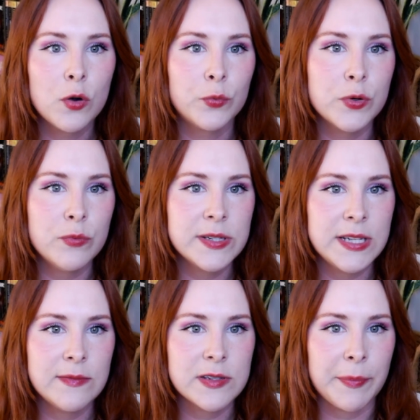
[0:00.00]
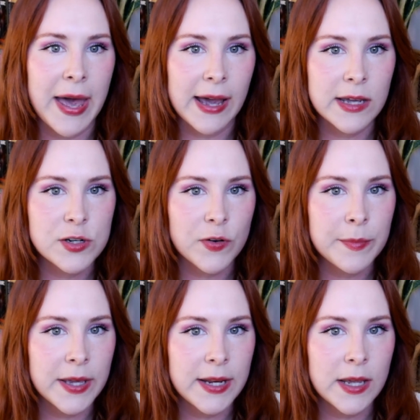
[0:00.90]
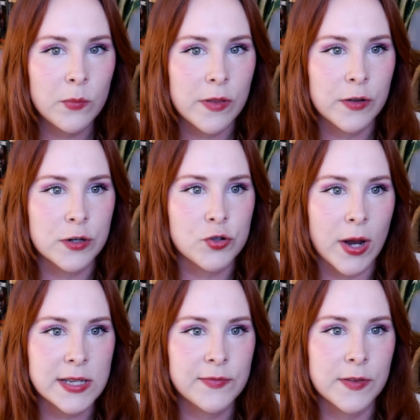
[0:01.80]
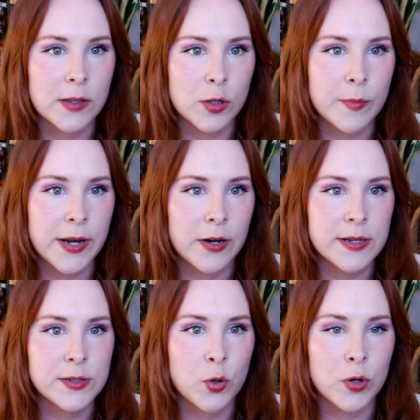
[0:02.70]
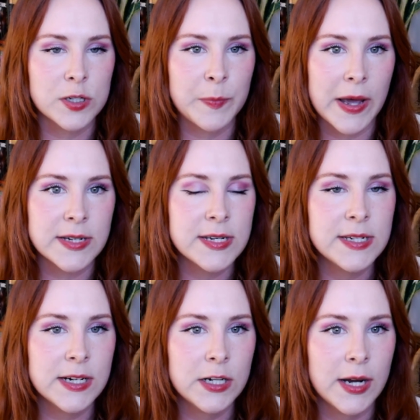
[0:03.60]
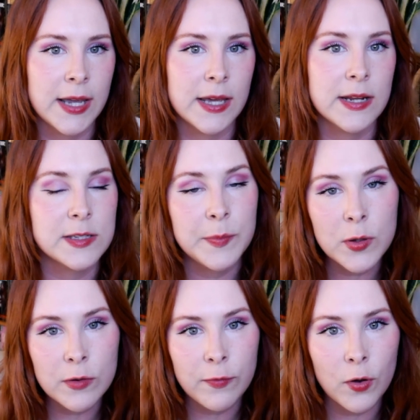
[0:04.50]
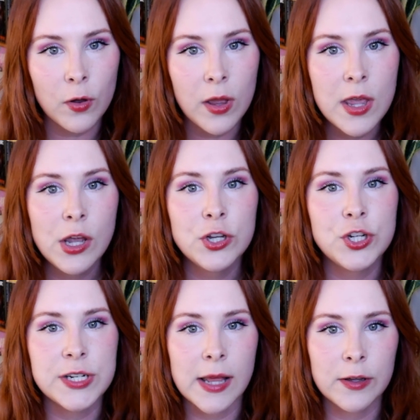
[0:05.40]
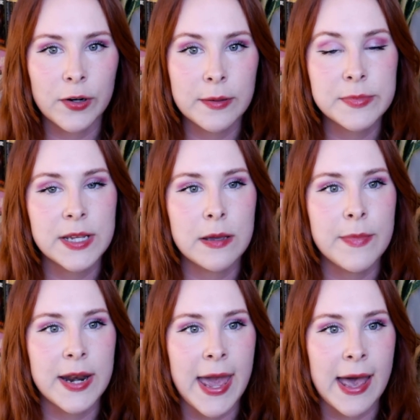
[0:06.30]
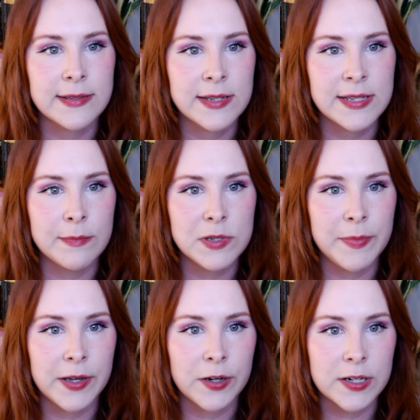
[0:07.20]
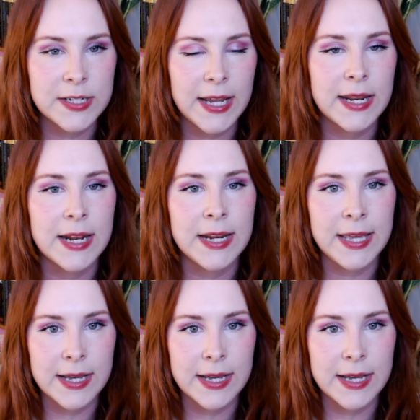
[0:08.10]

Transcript: Rune receives a package from Gideon with her dress for the Luminaries correspondent dinner, and it's beautiful. She telegrams him and asks him to be her date, and he